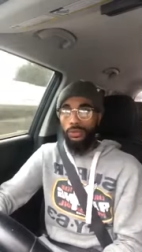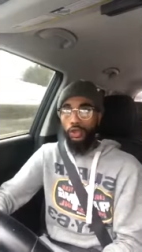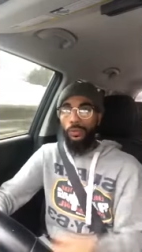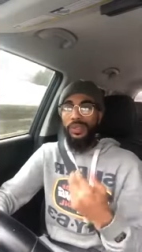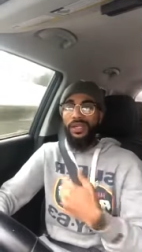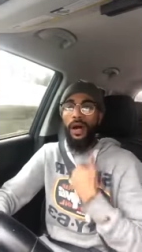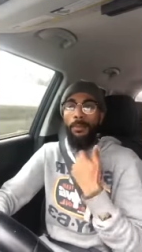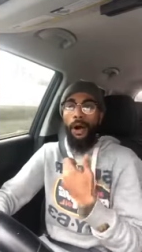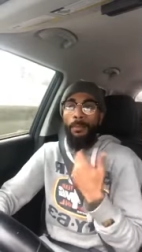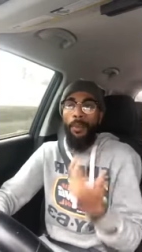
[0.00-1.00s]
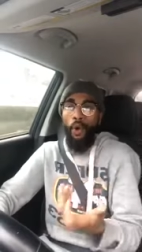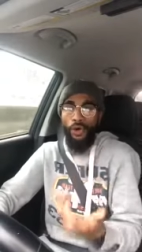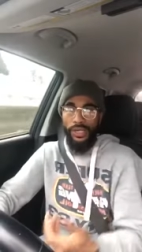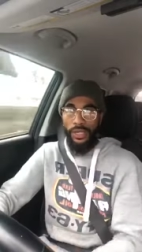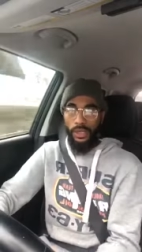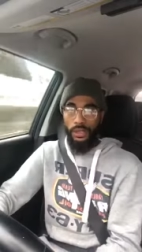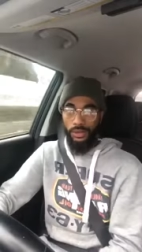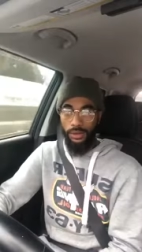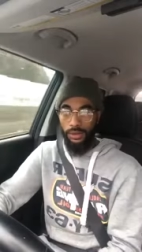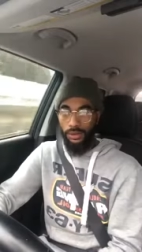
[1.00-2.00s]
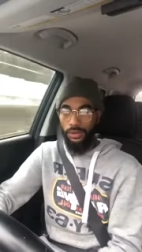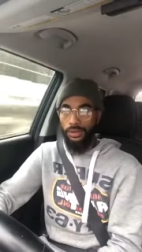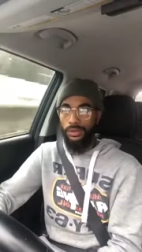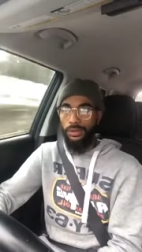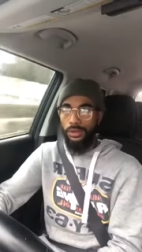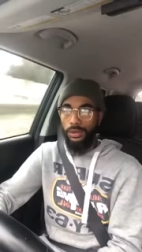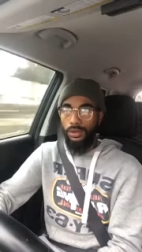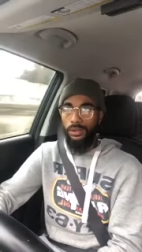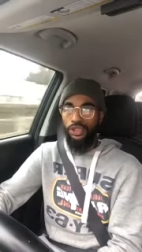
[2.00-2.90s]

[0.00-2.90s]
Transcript: You become a mourning